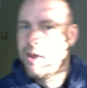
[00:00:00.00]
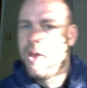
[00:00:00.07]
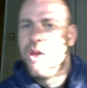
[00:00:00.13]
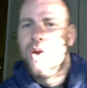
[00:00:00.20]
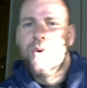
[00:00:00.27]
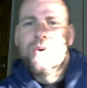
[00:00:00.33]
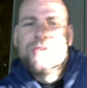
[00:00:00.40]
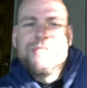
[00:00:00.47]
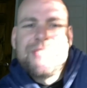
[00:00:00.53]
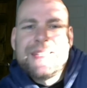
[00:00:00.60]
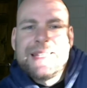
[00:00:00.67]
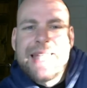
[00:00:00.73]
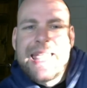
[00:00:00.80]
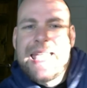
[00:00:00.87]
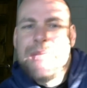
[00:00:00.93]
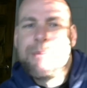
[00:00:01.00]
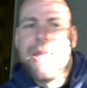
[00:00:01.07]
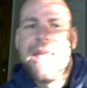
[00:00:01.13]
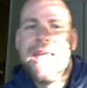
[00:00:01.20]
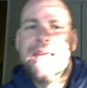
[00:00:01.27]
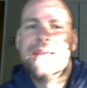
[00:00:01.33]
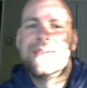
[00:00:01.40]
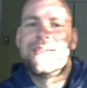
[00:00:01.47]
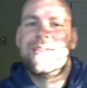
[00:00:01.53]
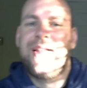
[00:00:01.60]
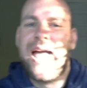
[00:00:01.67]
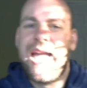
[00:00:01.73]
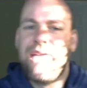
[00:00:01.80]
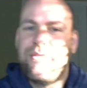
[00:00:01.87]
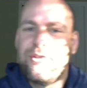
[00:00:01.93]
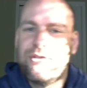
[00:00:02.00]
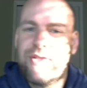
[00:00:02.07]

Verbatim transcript: or to delay paying until after